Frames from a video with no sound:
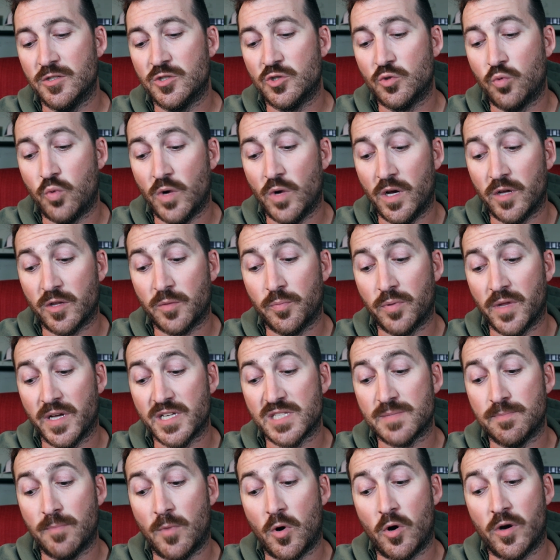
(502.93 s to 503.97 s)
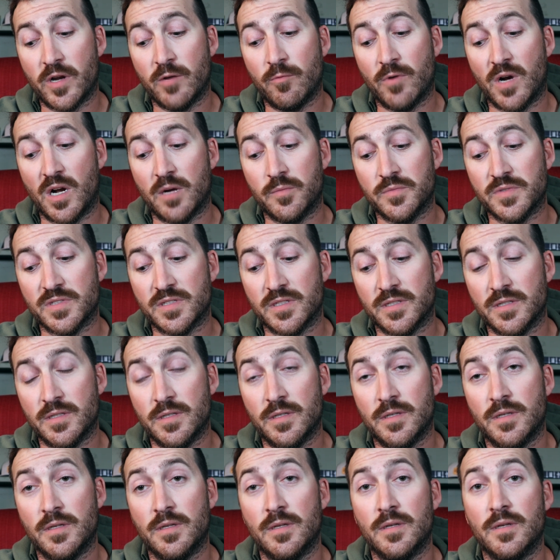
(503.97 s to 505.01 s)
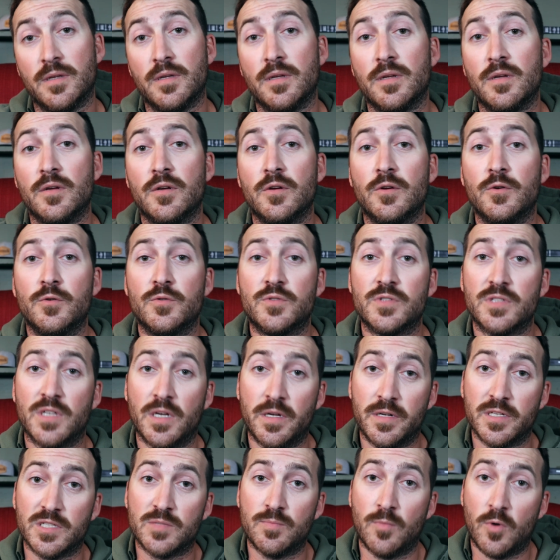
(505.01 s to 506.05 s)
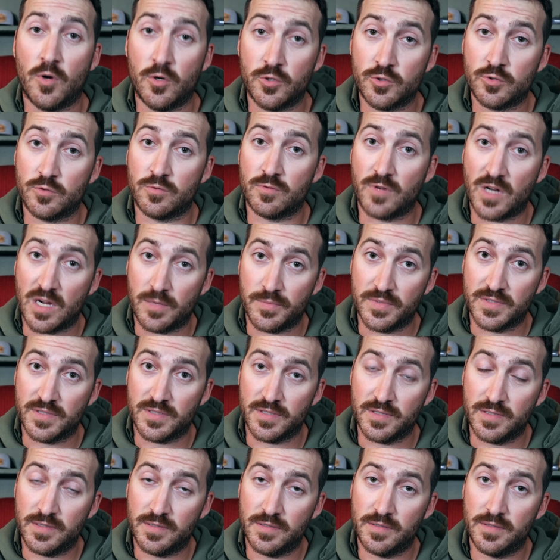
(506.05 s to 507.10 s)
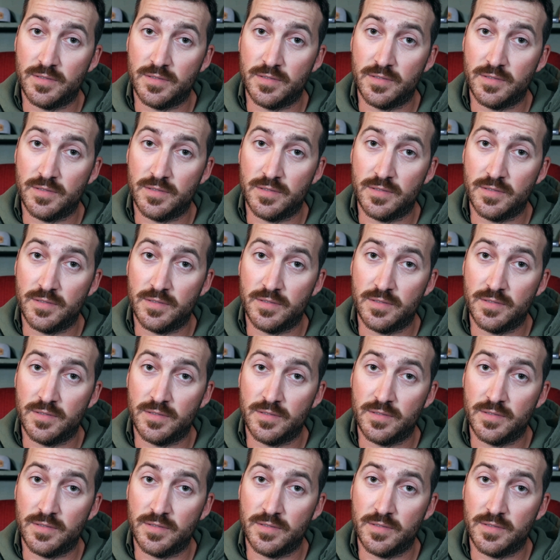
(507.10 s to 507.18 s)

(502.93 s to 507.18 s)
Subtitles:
12th place, Marty Robinson, whose son is Marshall Robinson.